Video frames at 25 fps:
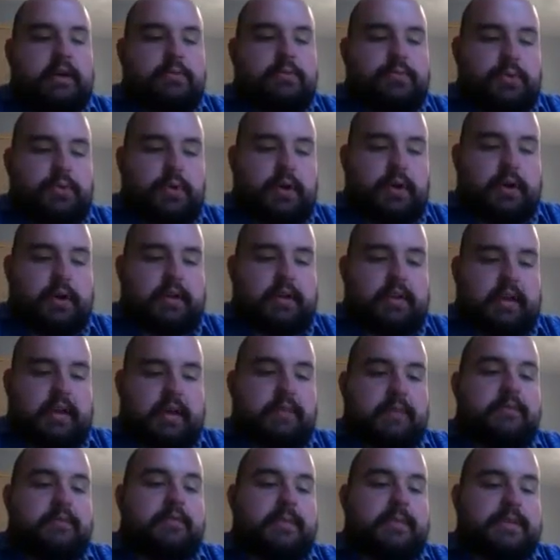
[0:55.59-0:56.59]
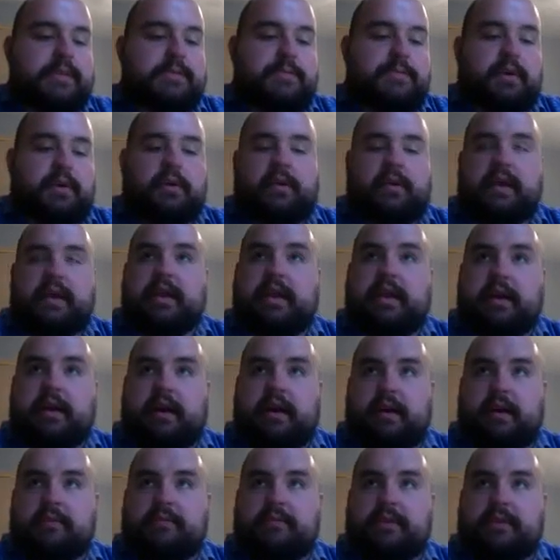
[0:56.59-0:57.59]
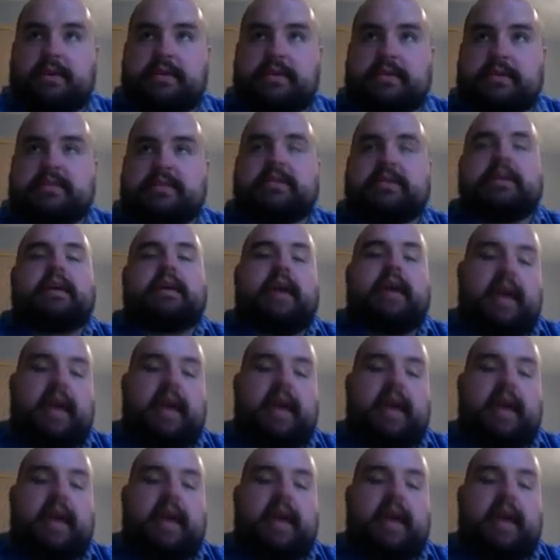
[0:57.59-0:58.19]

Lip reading: We'll look at the infamous Berlin Conference,